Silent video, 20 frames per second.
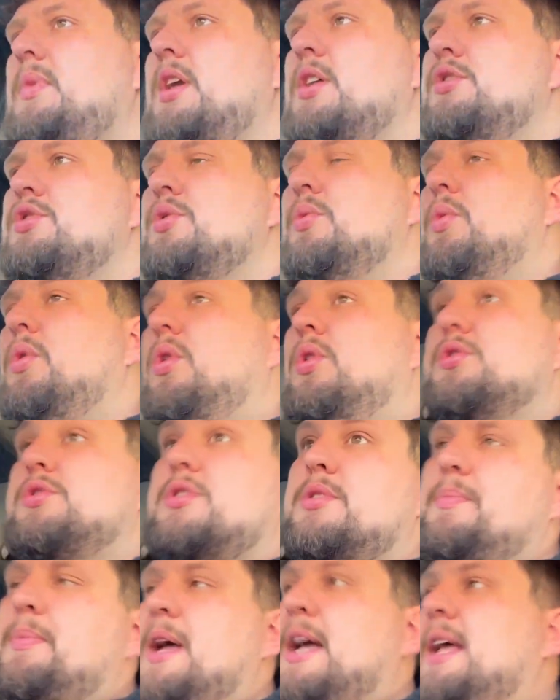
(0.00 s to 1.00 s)
towards
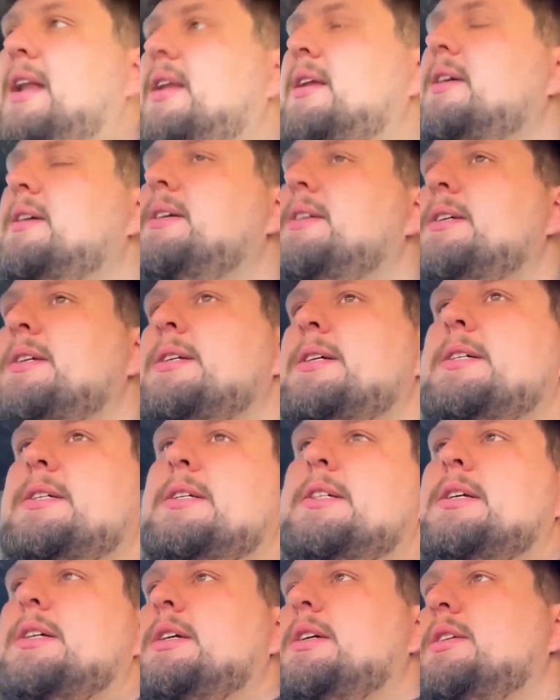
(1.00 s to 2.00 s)
the pan,
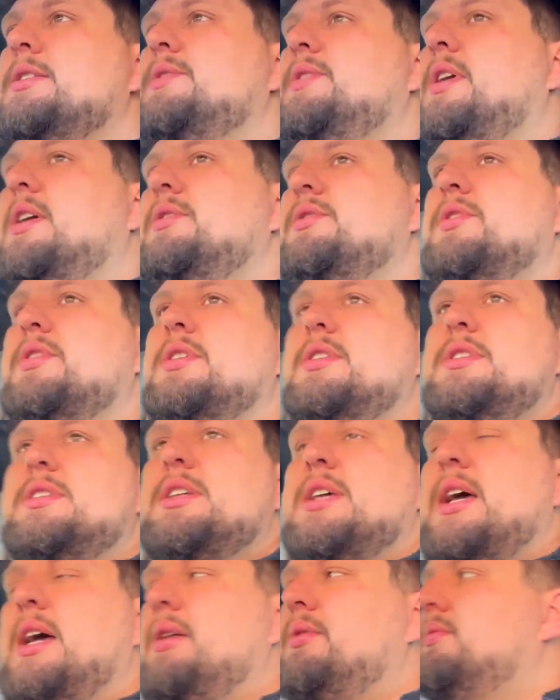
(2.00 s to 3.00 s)
as far as I can
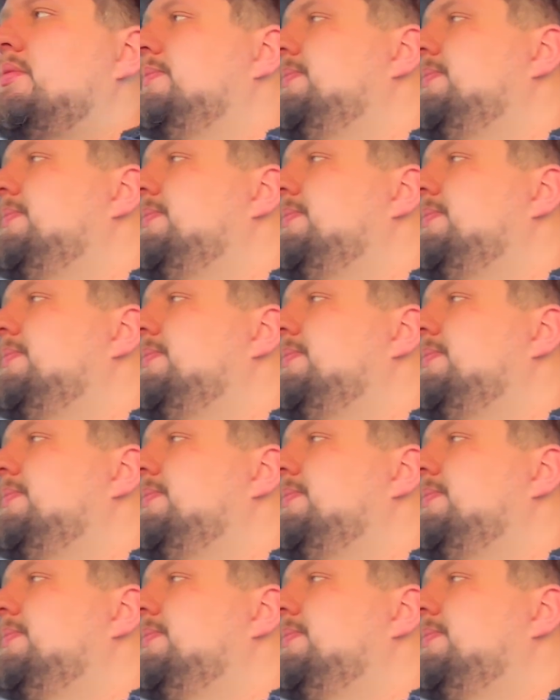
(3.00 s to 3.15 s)
tell.